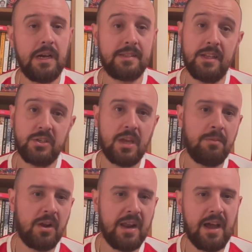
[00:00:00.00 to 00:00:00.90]
Tadic came
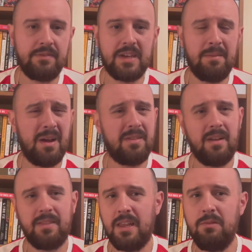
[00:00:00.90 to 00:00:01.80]
on at halftime. I
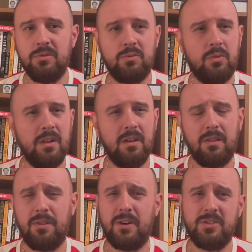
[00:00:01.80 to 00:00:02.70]
thought that he was really
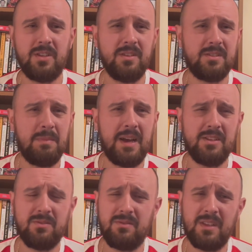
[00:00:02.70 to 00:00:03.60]
lethargic this
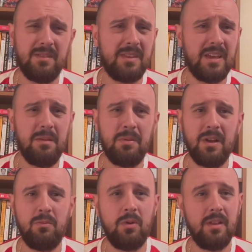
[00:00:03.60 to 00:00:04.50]
match. Didn't think he
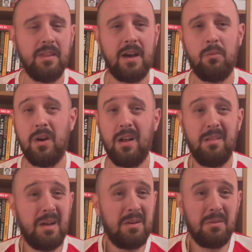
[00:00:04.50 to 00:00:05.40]
played really that
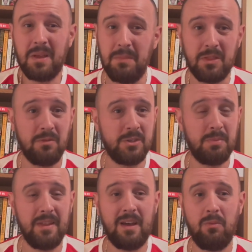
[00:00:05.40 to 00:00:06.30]
well. I don't think Mitrovic
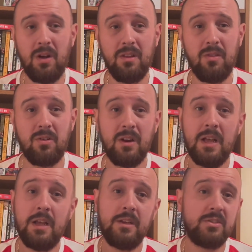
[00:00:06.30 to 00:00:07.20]
played that well either.
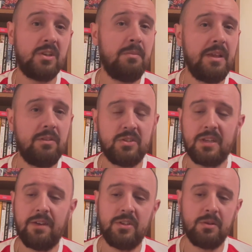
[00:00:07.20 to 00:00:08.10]
Sergej
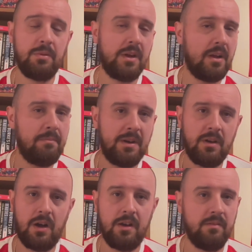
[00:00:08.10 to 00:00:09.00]
Milinkovic-Savic, a player I've been
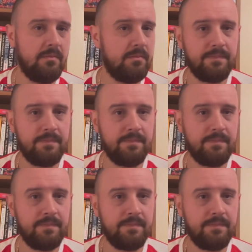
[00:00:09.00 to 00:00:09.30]
on